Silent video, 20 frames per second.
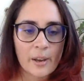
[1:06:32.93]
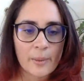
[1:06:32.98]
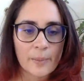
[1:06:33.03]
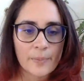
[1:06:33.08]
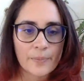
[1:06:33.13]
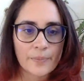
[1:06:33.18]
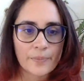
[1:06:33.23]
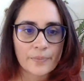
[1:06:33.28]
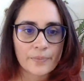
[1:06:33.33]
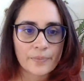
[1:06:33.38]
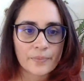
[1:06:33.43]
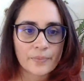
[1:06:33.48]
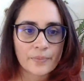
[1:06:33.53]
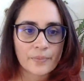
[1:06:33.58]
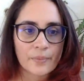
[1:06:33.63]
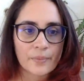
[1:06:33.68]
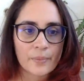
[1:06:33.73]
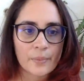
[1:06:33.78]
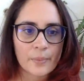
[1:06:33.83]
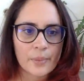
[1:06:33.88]
Um,
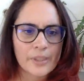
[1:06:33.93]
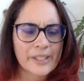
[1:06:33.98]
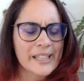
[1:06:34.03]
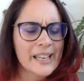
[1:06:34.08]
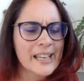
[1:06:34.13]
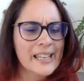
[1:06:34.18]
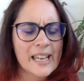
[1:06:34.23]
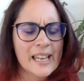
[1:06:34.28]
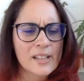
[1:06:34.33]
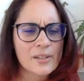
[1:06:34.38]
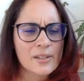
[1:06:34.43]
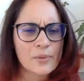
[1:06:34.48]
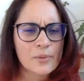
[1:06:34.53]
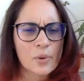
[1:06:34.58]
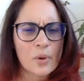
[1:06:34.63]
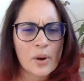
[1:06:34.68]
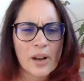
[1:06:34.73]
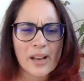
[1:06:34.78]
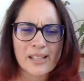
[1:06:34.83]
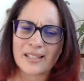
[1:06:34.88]
but yes, as
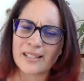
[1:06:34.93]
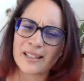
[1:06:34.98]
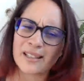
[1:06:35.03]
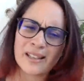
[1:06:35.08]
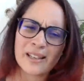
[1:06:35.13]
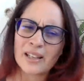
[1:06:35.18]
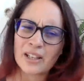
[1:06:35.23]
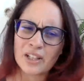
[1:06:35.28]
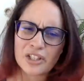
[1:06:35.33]
for as